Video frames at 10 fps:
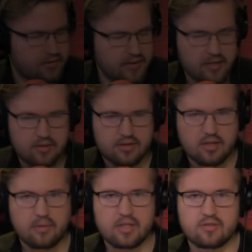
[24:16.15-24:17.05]
thank you so
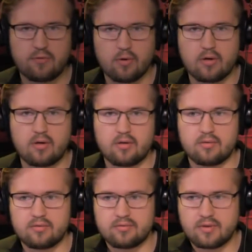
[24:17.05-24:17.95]
much
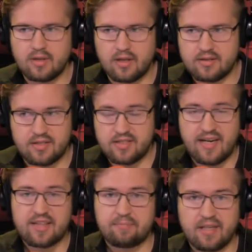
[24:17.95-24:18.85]
to
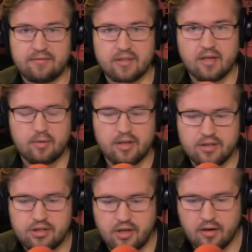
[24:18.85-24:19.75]
Deathblade for coming on the
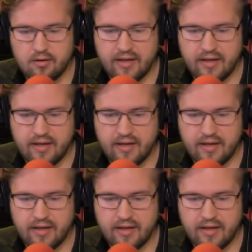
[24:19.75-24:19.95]
show,